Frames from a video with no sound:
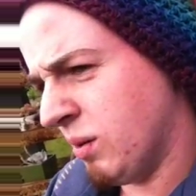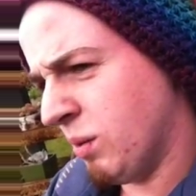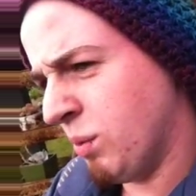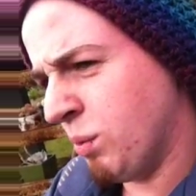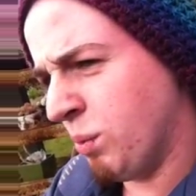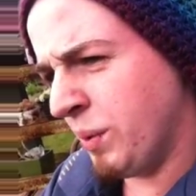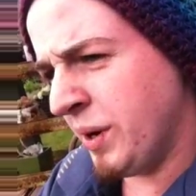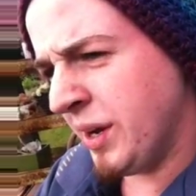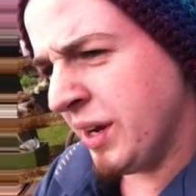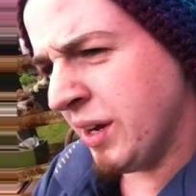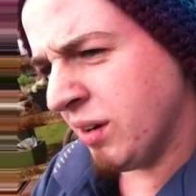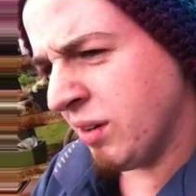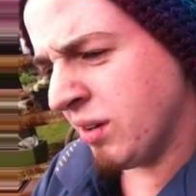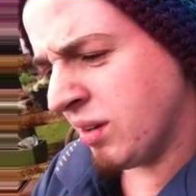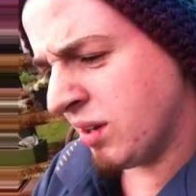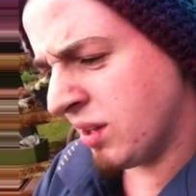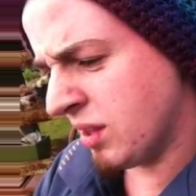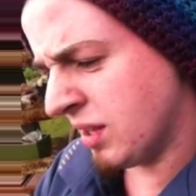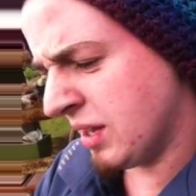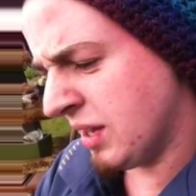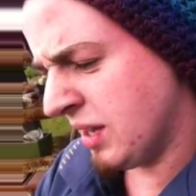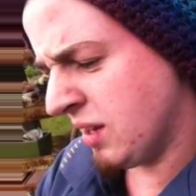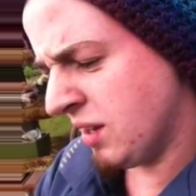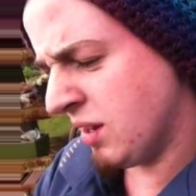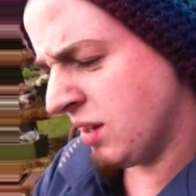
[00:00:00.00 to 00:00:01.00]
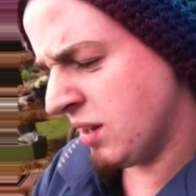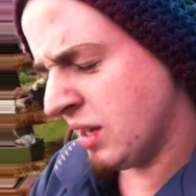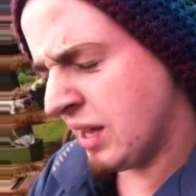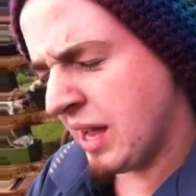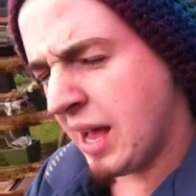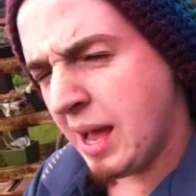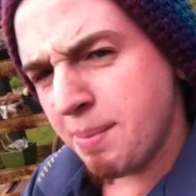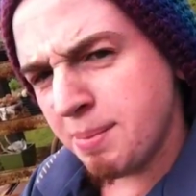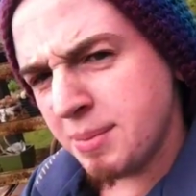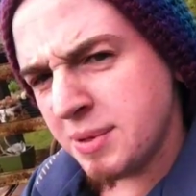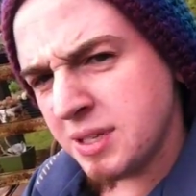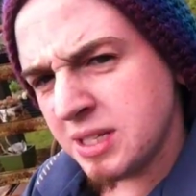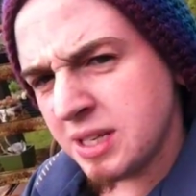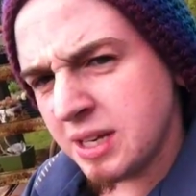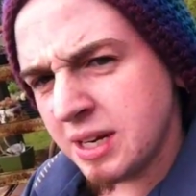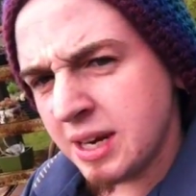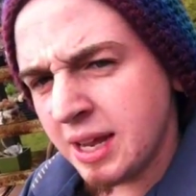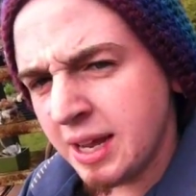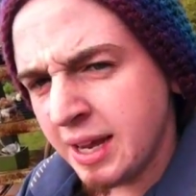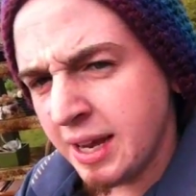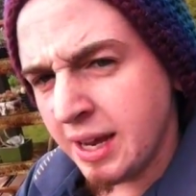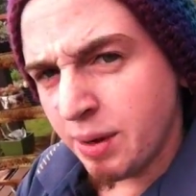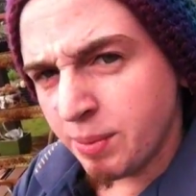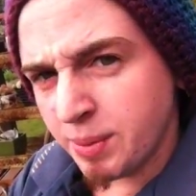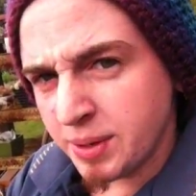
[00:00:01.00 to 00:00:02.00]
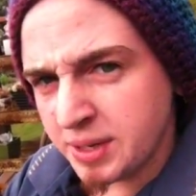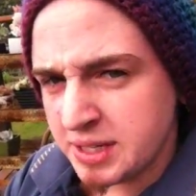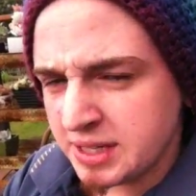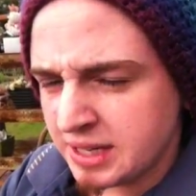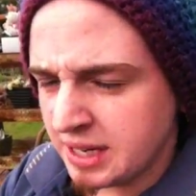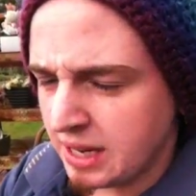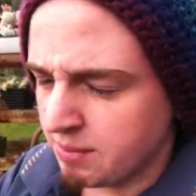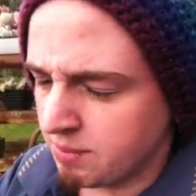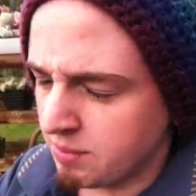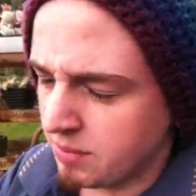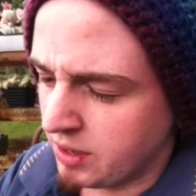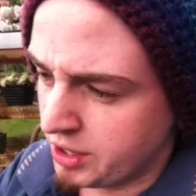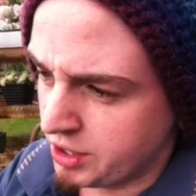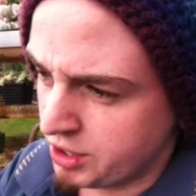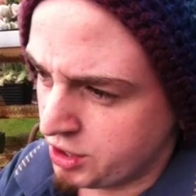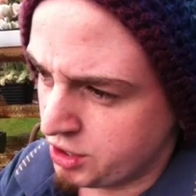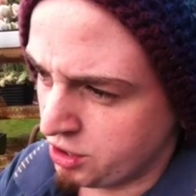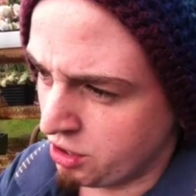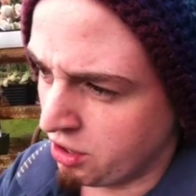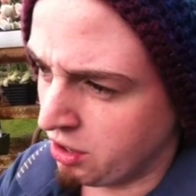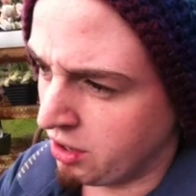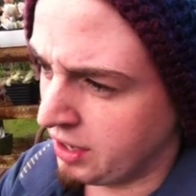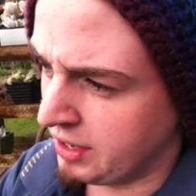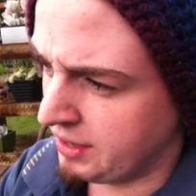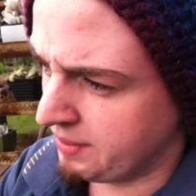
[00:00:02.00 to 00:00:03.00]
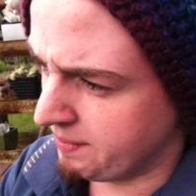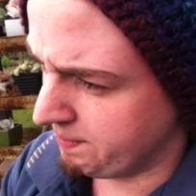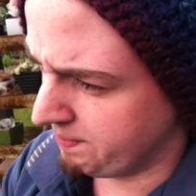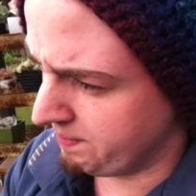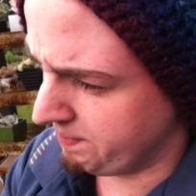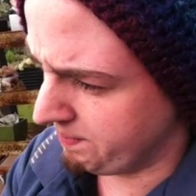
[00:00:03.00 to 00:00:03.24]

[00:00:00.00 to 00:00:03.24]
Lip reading: Weird thing happened today. I went to get my shot.